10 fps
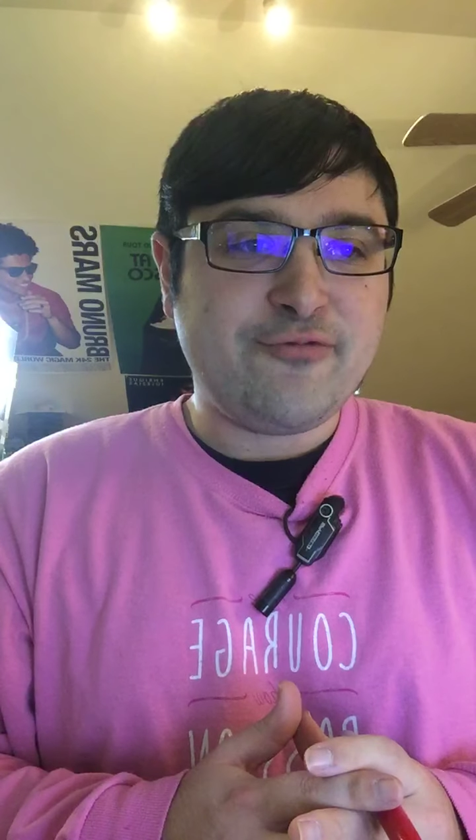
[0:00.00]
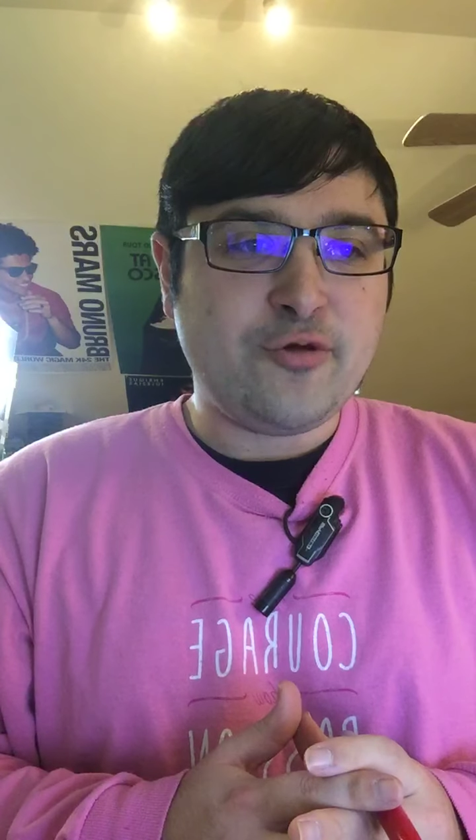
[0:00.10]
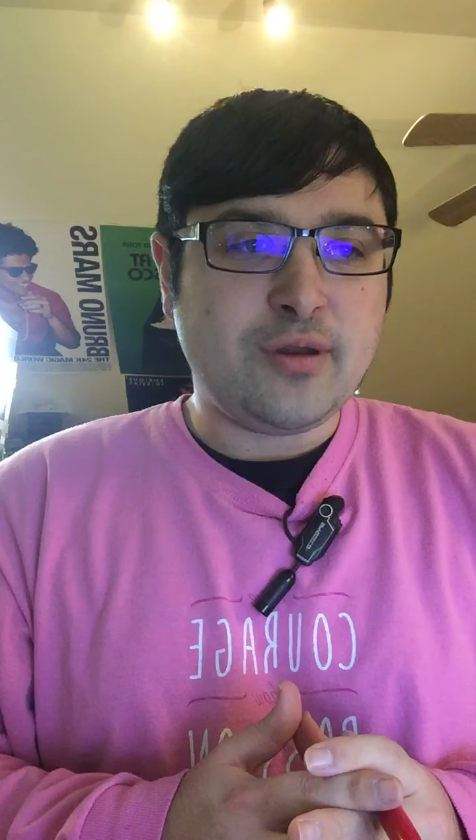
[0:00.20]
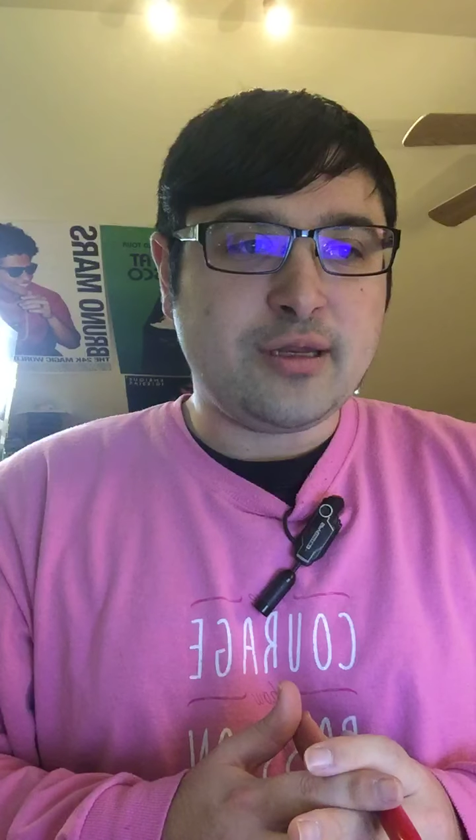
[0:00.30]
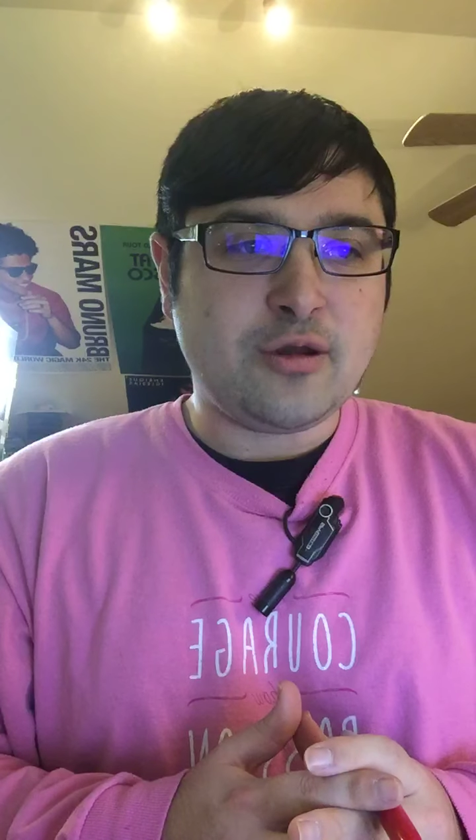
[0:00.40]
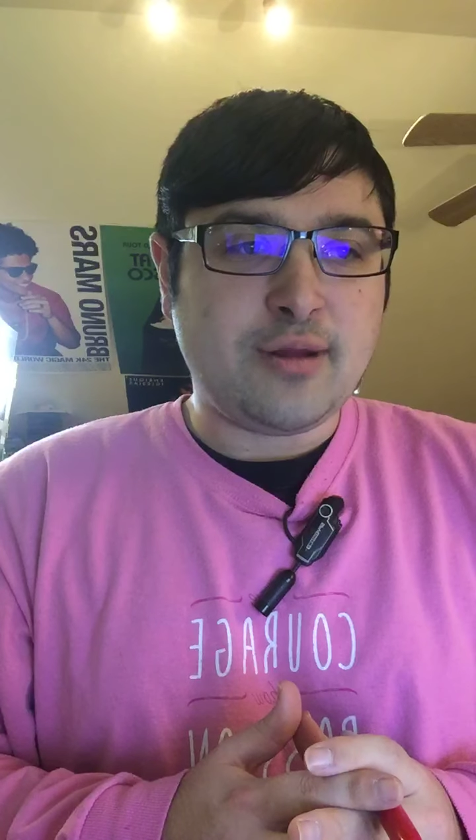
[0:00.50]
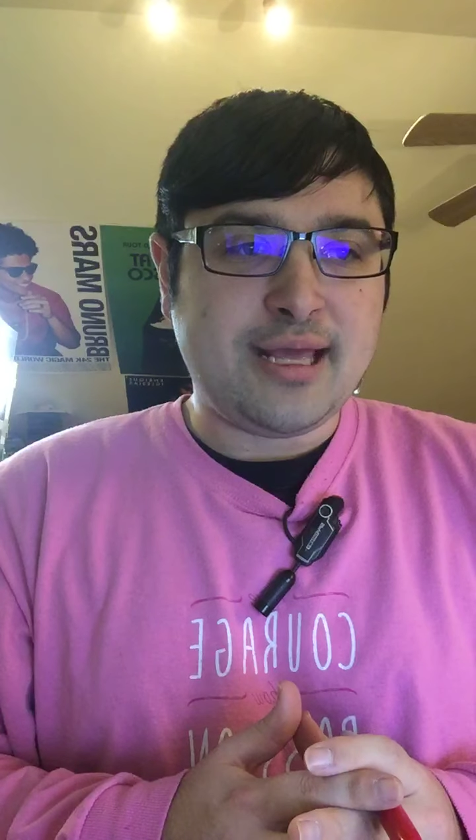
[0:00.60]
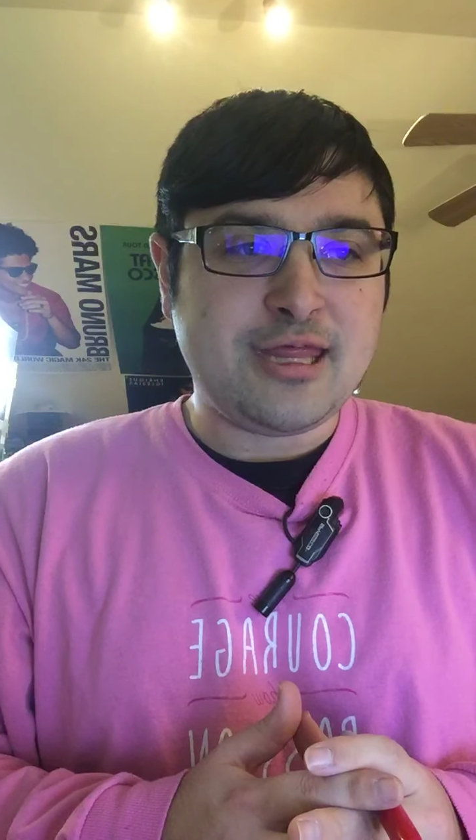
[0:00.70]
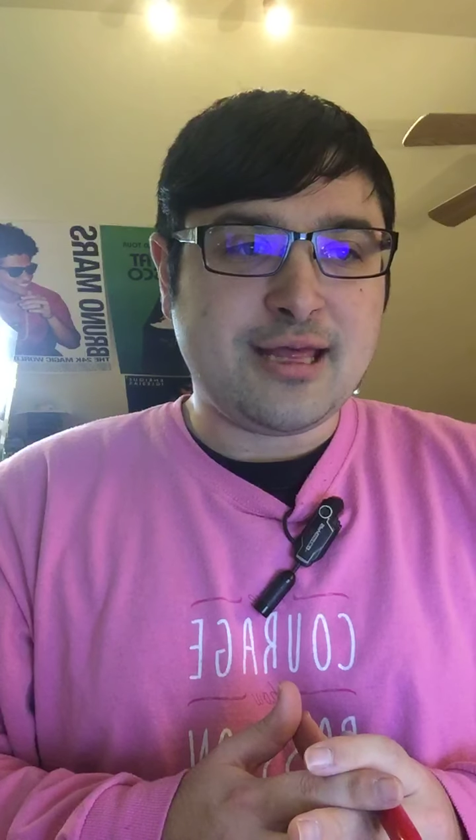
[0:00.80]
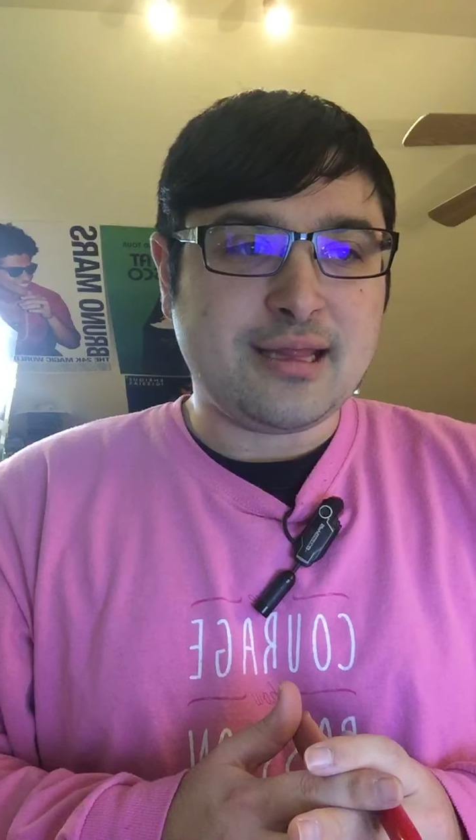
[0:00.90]
food
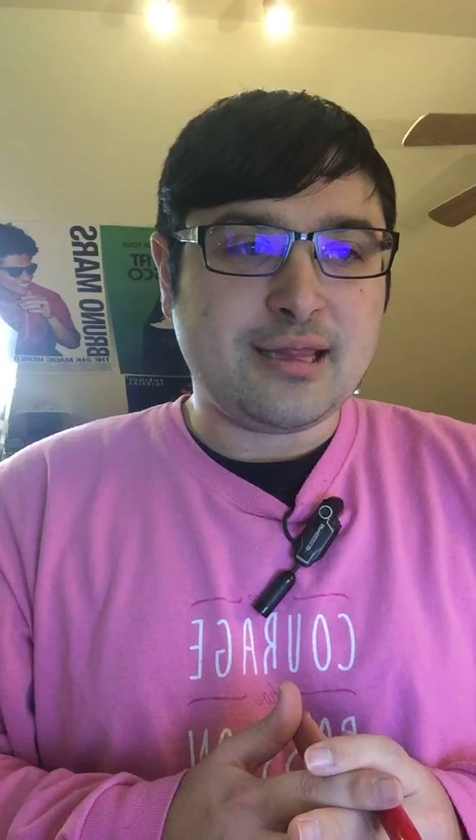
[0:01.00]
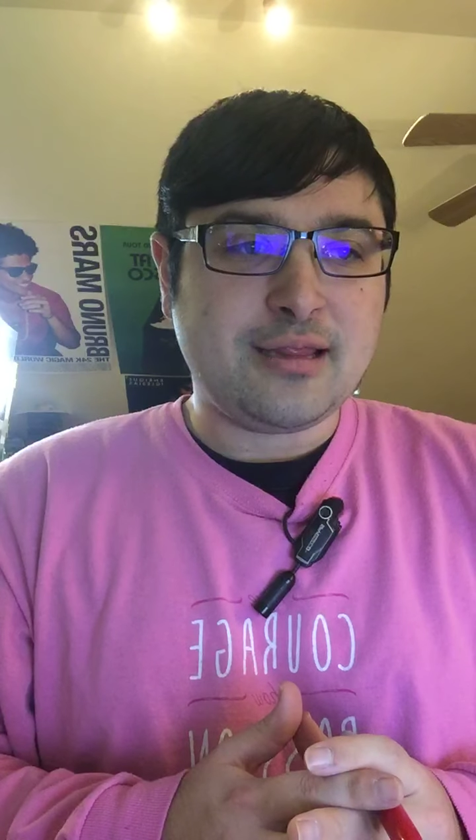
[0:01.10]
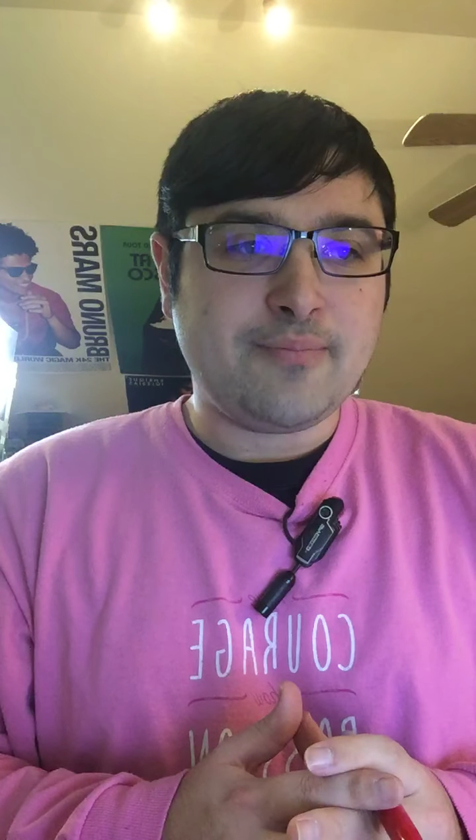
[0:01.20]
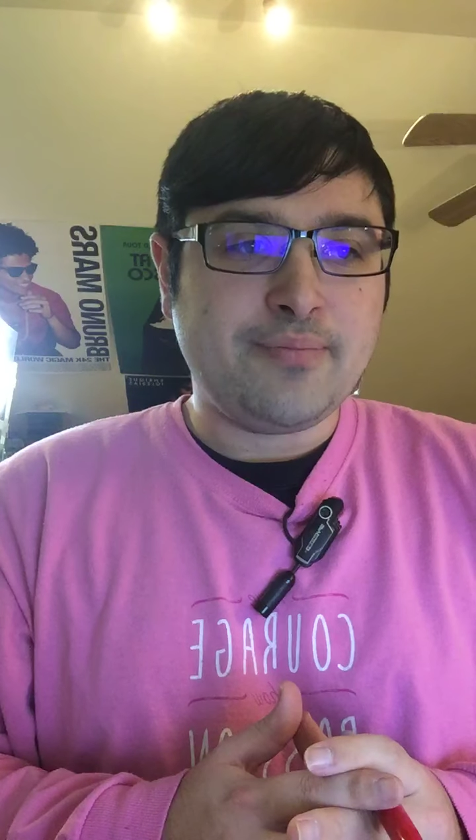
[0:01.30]
donations.